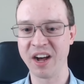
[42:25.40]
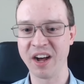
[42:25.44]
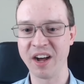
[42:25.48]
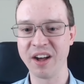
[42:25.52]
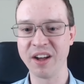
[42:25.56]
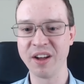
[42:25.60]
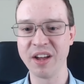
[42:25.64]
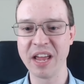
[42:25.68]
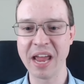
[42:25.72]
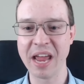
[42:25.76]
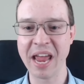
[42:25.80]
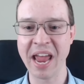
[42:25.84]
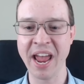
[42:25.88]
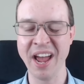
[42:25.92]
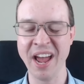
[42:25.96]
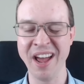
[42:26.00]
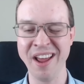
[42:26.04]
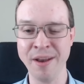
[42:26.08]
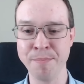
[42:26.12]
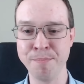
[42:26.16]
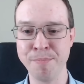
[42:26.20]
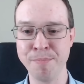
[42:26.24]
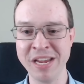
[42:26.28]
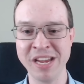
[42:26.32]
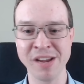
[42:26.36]
and
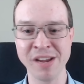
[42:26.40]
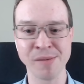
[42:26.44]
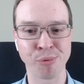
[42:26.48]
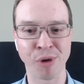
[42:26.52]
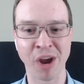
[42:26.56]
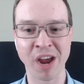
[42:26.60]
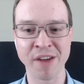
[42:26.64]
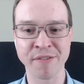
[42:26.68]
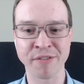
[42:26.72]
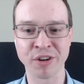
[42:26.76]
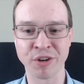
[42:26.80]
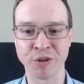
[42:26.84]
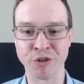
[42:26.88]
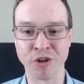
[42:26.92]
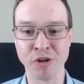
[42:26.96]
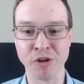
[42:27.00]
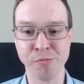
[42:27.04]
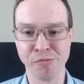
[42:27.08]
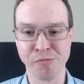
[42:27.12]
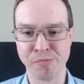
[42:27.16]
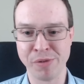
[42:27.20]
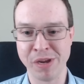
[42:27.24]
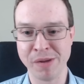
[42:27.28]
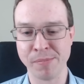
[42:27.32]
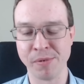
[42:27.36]
be a private group of
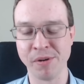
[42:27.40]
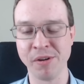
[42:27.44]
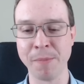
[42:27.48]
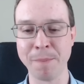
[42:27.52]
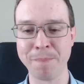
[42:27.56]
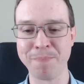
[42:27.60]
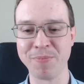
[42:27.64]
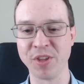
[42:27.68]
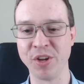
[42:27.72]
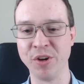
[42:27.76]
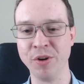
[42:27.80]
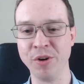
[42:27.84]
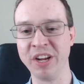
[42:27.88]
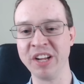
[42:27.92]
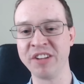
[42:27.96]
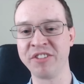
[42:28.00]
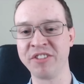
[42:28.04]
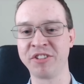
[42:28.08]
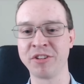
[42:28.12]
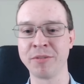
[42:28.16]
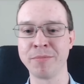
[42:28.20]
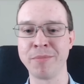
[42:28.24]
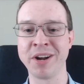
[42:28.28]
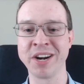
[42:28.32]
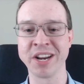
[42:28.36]
people who gets some
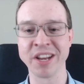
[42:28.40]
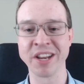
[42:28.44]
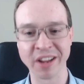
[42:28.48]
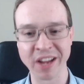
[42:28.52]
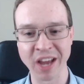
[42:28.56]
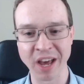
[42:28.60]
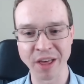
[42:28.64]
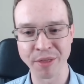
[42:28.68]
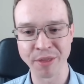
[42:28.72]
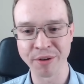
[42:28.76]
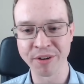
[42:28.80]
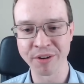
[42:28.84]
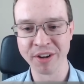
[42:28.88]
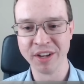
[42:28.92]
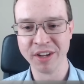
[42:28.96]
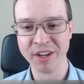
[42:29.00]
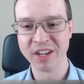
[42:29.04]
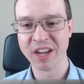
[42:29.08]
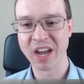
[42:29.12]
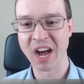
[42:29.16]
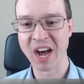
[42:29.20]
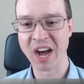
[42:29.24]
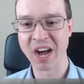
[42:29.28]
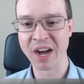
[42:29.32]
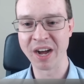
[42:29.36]
money together,
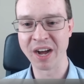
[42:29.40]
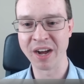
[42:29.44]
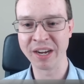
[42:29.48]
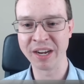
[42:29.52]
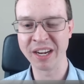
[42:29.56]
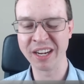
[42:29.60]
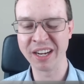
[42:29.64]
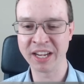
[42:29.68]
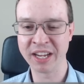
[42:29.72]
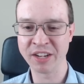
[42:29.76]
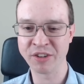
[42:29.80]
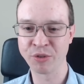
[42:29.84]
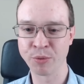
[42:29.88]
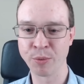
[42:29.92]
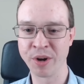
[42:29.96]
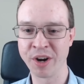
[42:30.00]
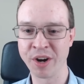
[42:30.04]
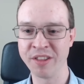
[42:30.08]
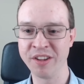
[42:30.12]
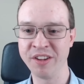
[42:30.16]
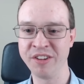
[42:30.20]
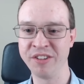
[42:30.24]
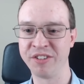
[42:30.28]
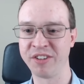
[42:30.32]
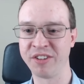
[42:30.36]
gets one of
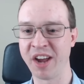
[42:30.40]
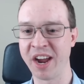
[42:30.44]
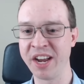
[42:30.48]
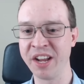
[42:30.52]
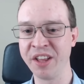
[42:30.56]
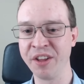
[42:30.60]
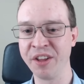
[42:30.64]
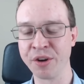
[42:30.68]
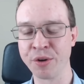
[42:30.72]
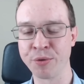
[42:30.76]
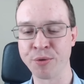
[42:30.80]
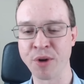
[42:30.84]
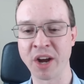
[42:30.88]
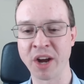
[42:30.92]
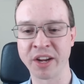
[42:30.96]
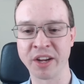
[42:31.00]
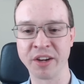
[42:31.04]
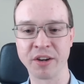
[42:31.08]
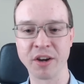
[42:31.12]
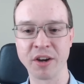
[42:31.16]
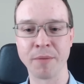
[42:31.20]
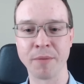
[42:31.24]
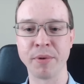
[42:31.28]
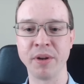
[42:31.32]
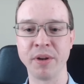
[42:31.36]
these tiny little rocket
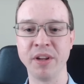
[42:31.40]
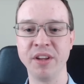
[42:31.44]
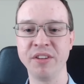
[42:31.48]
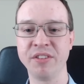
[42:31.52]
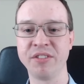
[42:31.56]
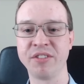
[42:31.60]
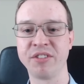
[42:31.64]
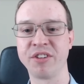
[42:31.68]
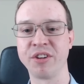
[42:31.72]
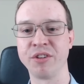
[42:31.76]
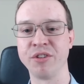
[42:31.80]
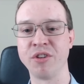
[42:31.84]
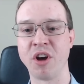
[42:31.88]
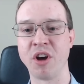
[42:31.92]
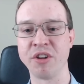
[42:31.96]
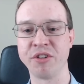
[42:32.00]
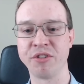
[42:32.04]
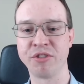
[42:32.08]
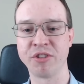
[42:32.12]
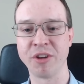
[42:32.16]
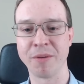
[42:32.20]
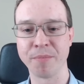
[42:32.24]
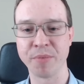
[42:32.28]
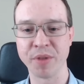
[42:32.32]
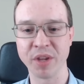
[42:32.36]
companies to launch
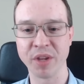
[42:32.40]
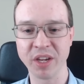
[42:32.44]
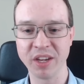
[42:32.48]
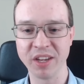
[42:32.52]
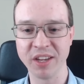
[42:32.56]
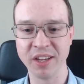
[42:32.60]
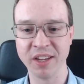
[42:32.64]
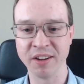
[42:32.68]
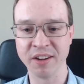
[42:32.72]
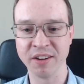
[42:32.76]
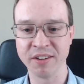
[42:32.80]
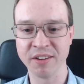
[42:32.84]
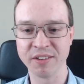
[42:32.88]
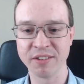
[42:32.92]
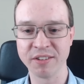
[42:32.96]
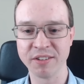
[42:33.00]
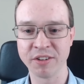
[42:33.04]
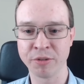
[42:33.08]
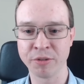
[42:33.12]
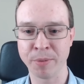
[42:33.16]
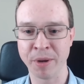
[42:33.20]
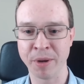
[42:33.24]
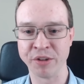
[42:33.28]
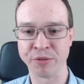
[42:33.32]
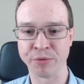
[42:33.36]
something into
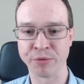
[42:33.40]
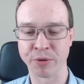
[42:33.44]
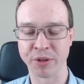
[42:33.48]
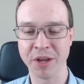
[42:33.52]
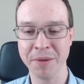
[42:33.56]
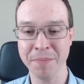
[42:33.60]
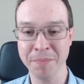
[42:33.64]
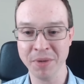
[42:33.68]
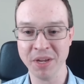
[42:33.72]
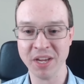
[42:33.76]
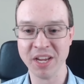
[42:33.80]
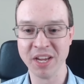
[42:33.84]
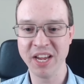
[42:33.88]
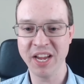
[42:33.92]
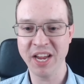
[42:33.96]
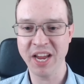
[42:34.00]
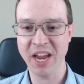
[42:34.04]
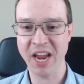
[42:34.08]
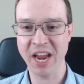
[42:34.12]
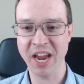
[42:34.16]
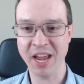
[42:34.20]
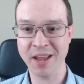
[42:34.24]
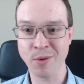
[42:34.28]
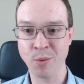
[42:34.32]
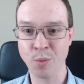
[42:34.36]
space for them.
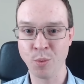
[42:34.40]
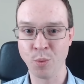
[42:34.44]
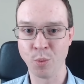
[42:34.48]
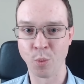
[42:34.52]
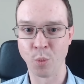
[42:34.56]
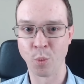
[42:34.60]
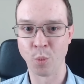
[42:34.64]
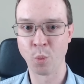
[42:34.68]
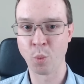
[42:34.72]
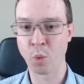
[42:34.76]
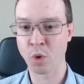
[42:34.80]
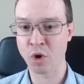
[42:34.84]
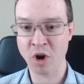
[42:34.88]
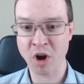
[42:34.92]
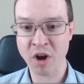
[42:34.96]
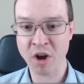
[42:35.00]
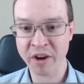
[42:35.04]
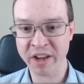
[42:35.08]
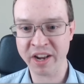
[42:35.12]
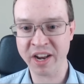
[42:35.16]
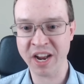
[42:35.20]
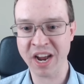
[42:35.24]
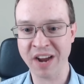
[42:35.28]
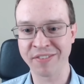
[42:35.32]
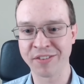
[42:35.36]
And we're all going to
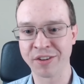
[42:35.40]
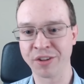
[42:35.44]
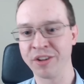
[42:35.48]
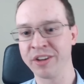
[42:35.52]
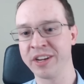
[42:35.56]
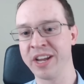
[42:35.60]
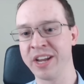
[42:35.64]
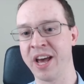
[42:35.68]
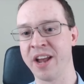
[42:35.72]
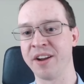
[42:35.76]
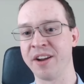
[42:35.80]
have to look at it.